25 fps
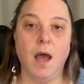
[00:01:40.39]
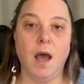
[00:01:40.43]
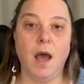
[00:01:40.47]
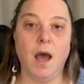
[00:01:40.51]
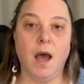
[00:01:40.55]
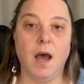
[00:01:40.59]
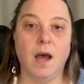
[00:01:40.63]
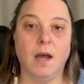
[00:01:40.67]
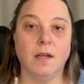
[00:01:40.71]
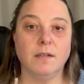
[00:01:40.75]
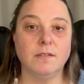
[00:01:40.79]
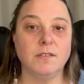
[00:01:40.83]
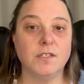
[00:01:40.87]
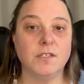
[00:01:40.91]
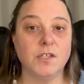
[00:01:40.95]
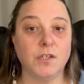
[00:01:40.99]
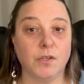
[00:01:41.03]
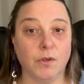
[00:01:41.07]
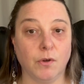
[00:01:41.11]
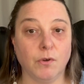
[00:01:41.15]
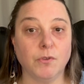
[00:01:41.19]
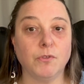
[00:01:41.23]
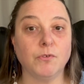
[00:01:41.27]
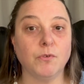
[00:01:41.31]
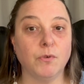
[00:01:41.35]
to
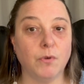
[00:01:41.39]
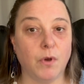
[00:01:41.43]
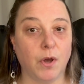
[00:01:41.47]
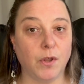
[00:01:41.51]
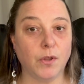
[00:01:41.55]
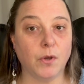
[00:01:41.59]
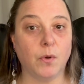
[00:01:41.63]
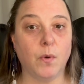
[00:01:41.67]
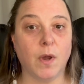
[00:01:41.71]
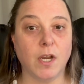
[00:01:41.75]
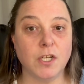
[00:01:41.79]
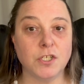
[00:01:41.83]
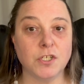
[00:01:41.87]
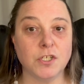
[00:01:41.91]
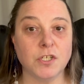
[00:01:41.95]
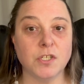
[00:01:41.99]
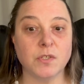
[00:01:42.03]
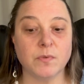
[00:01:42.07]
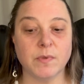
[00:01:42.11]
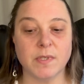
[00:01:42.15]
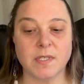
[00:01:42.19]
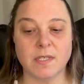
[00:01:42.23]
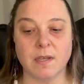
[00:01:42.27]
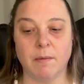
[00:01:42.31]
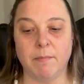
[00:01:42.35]
go through all the questions
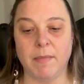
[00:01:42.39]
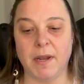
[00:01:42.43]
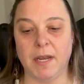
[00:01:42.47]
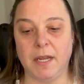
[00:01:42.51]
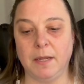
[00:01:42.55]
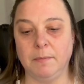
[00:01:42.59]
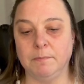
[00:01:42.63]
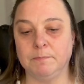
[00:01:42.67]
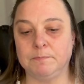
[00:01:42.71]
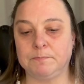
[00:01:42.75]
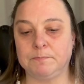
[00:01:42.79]
with somebody.